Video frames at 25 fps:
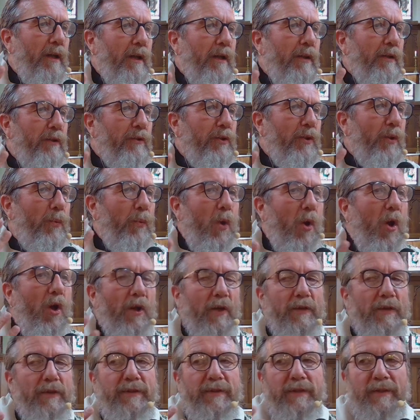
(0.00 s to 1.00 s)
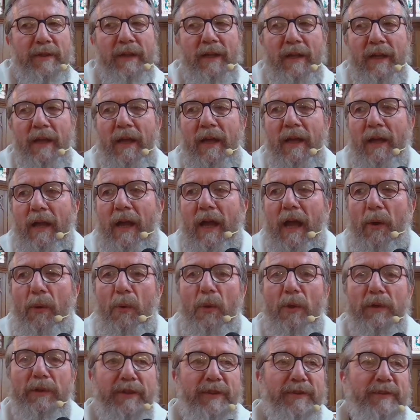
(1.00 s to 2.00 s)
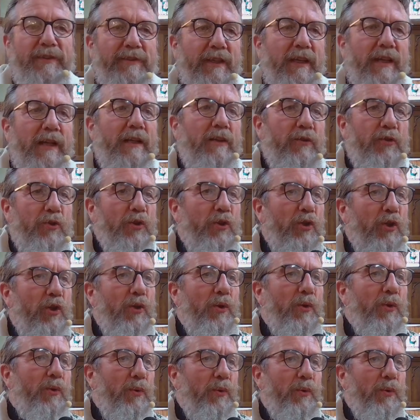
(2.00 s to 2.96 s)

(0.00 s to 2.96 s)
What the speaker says: to what I want to sing to you.